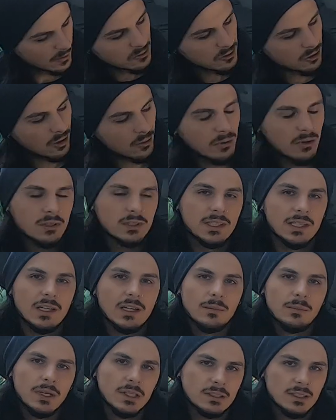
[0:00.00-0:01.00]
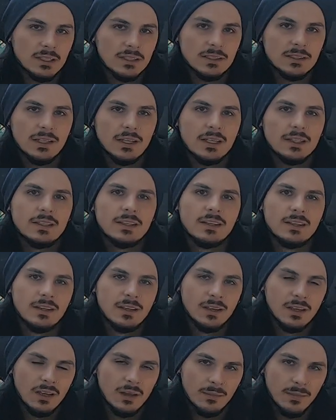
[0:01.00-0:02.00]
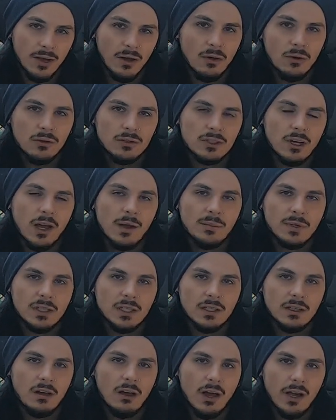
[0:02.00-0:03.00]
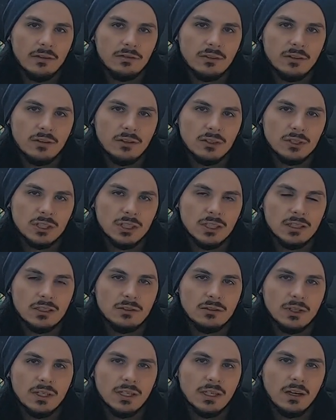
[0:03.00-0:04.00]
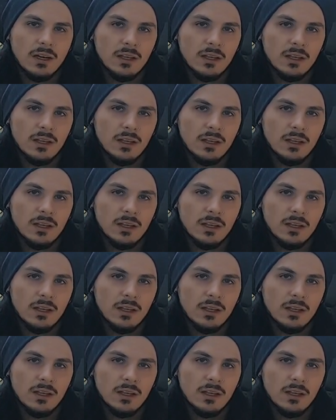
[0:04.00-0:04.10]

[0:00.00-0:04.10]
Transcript: Turbo setup, as I said, my old Hypergear High Flow G3